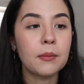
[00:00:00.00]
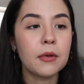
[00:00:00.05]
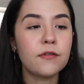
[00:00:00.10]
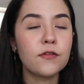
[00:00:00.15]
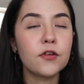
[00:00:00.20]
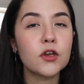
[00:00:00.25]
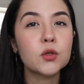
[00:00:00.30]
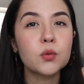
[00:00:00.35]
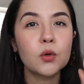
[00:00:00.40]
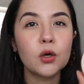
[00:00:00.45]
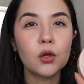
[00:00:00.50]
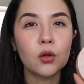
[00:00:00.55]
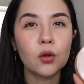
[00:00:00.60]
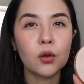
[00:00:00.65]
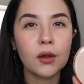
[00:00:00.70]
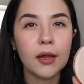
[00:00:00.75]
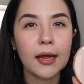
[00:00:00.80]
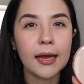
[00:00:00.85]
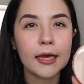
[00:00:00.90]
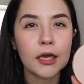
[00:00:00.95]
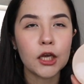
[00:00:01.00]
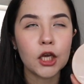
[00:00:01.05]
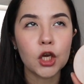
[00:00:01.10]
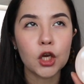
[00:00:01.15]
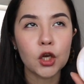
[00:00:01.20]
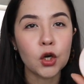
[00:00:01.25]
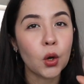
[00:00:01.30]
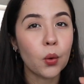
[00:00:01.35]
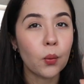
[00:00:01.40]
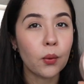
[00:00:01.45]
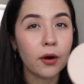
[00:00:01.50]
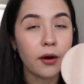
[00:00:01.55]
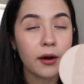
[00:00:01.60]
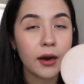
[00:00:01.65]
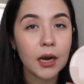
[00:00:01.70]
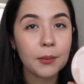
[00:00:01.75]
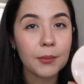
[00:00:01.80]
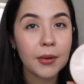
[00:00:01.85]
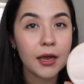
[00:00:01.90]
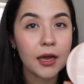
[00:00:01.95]
if you just want to look like you're not
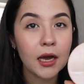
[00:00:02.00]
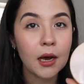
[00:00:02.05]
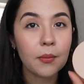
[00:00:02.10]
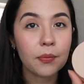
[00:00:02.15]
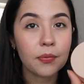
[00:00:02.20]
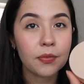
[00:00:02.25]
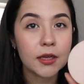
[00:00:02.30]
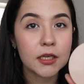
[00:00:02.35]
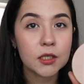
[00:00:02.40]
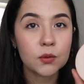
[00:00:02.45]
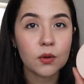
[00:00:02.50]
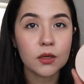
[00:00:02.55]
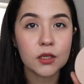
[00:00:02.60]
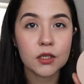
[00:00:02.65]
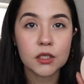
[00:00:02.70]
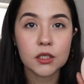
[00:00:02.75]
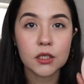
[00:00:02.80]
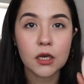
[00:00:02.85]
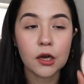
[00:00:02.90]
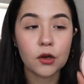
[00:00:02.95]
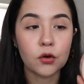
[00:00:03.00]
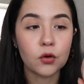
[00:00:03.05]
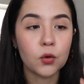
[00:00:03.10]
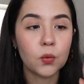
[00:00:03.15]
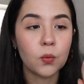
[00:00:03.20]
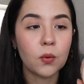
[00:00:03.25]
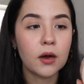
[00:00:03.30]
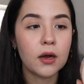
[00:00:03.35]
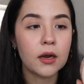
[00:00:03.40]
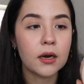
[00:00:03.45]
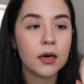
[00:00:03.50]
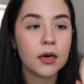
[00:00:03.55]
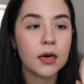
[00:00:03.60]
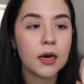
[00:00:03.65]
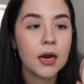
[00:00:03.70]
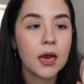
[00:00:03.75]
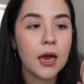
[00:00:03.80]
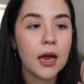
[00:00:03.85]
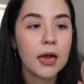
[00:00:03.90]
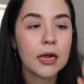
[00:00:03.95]
wearing any makeup, this one's a good one.
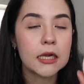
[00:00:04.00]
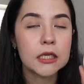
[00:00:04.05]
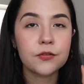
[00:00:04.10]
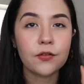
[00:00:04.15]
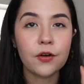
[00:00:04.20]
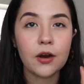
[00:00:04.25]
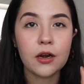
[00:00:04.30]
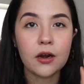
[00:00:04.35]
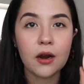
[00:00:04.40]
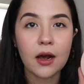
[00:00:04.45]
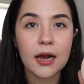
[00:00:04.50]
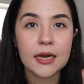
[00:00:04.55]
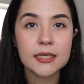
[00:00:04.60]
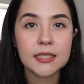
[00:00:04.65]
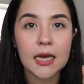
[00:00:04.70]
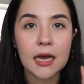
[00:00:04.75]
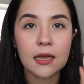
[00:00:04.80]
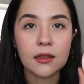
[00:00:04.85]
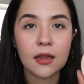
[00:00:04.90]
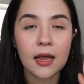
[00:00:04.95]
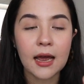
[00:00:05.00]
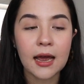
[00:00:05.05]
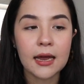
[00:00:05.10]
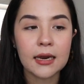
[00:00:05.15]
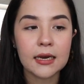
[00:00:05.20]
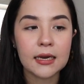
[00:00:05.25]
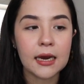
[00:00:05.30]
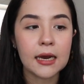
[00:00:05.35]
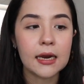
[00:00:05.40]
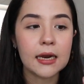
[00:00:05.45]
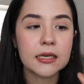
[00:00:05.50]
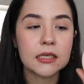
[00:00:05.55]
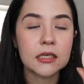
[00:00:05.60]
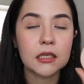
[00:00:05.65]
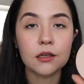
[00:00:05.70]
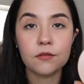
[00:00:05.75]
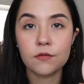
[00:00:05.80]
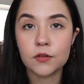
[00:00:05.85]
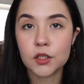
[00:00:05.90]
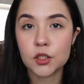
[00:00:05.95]
It's very nice and light, yet it
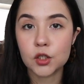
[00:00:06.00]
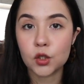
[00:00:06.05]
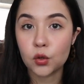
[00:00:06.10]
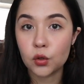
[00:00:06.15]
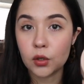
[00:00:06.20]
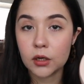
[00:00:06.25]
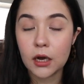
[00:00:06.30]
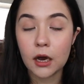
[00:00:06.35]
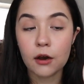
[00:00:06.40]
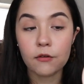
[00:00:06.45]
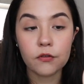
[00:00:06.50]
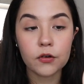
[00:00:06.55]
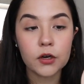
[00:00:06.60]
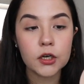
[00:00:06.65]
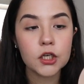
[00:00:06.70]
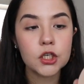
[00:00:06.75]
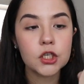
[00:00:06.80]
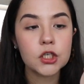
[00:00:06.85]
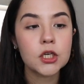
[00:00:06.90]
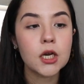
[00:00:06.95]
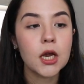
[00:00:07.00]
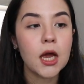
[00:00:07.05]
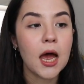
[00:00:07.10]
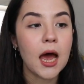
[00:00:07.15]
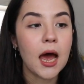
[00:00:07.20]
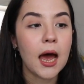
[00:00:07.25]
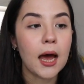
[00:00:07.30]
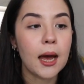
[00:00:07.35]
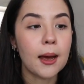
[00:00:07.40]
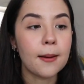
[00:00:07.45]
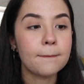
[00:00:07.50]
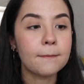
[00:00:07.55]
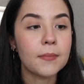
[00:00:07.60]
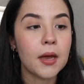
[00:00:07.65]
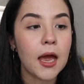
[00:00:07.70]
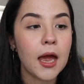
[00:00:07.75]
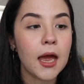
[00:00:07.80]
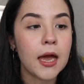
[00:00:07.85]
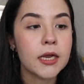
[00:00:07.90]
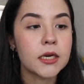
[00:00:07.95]
delivers good coverage.
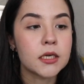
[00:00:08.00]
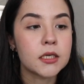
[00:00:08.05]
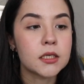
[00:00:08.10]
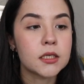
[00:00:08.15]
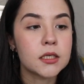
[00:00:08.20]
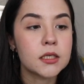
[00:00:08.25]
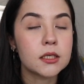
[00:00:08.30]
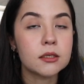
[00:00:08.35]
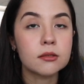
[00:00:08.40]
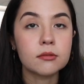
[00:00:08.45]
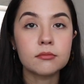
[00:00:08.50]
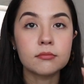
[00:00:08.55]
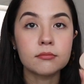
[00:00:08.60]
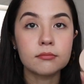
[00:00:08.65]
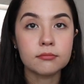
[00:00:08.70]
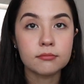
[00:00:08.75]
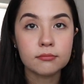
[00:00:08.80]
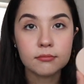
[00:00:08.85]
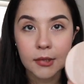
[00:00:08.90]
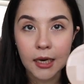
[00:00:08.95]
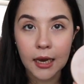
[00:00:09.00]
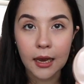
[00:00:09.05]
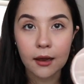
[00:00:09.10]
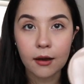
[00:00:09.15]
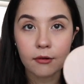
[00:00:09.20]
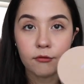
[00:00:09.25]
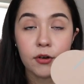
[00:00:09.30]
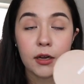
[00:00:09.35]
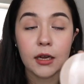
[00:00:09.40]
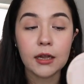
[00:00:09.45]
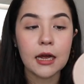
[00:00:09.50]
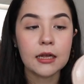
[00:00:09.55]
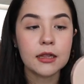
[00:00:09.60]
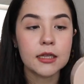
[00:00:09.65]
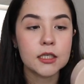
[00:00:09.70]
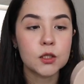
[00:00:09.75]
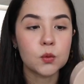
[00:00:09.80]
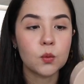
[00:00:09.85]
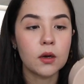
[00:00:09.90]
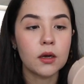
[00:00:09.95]
And yeah, I really like
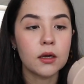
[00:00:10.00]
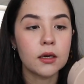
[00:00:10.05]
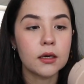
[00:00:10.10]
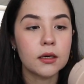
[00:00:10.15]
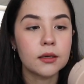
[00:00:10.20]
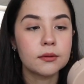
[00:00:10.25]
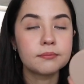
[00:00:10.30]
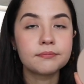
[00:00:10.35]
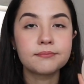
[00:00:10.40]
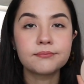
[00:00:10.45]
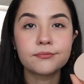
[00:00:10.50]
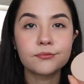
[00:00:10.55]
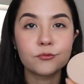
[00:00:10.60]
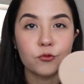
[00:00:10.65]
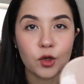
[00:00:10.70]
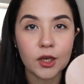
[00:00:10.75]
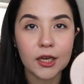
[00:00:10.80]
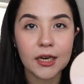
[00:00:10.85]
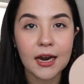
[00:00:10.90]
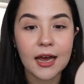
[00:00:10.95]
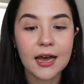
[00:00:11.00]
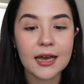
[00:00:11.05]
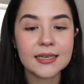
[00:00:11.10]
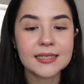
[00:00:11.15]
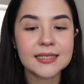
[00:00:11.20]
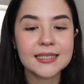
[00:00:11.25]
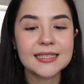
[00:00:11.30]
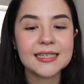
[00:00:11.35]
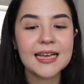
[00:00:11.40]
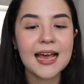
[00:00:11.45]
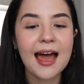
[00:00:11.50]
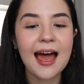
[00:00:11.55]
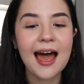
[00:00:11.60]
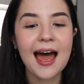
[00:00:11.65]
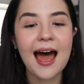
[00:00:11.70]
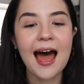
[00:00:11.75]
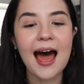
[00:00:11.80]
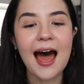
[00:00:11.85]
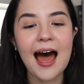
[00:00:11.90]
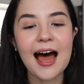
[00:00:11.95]
this one, really nice.
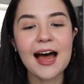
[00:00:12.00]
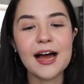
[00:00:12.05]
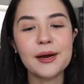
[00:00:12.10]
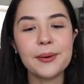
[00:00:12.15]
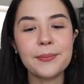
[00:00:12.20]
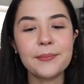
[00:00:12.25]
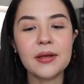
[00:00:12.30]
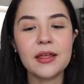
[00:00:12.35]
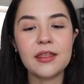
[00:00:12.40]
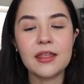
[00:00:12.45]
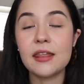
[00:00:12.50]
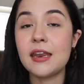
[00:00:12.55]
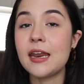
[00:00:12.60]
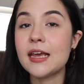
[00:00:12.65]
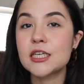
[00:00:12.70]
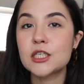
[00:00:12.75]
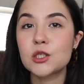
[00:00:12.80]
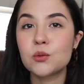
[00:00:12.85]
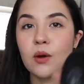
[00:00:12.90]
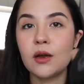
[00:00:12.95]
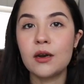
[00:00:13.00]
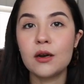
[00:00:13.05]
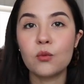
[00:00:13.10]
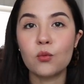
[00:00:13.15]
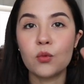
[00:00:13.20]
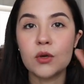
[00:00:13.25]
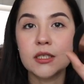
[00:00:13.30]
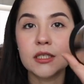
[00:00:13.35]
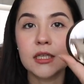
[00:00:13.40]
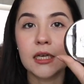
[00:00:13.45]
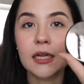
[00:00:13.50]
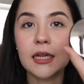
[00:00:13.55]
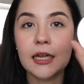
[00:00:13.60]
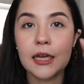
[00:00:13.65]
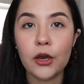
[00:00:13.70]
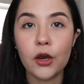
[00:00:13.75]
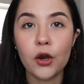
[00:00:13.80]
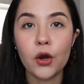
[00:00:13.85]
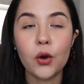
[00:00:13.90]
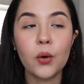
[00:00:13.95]
The next one was the
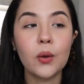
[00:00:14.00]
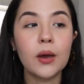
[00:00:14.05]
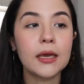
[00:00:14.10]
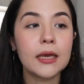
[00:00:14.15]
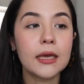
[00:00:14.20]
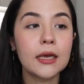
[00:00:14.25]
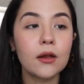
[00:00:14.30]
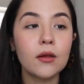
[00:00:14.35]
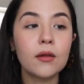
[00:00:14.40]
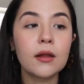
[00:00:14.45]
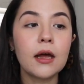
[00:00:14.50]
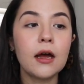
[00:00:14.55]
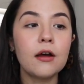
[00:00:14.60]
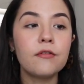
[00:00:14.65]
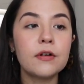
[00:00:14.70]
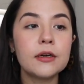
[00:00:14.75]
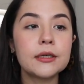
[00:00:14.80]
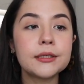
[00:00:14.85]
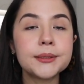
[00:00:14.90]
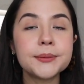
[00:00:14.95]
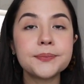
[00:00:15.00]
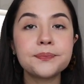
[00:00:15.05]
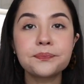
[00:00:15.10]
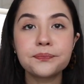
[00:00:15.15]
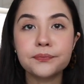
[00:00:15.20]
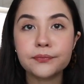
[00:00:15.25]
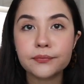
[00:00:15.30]
Clio Kill Cover.